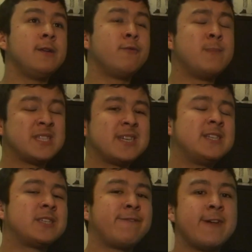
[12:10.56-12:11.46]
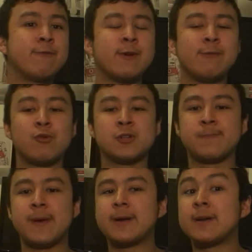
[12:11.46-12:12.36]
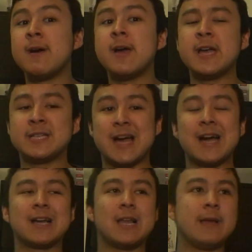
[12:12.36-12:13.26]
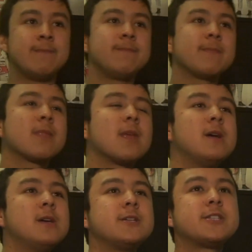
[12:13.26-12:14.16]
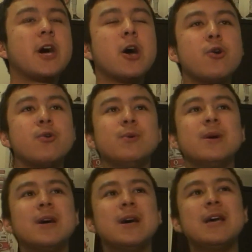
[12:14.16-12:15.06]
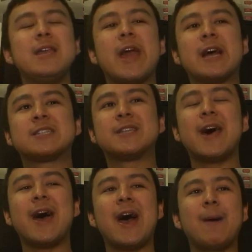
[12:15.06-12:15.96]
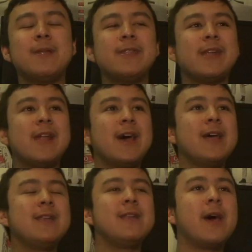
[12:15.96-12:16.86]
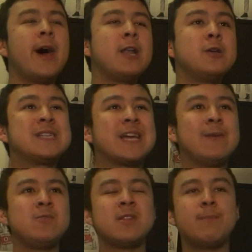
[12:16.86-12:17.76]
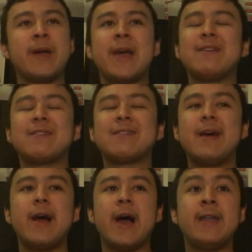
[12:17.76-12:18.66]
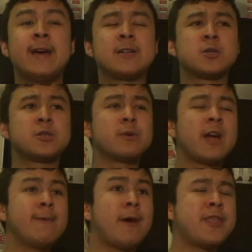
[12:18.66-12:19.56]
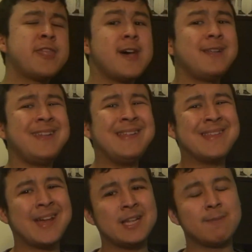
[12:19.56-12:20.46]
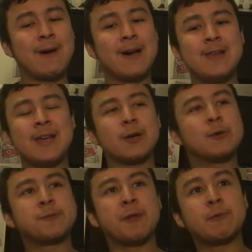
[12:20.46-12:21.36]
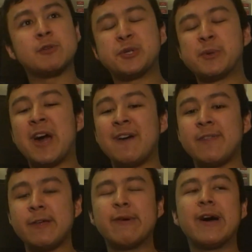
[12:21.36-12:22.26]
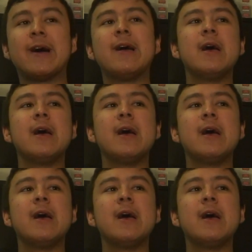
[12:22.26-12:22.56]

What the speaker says: Mercedes are favouring Rosberg, exactly. So yeah, so that happened, and then Lewis came to the pit, and as a result came out 13 seconds behind Nico Rosberg, which would have to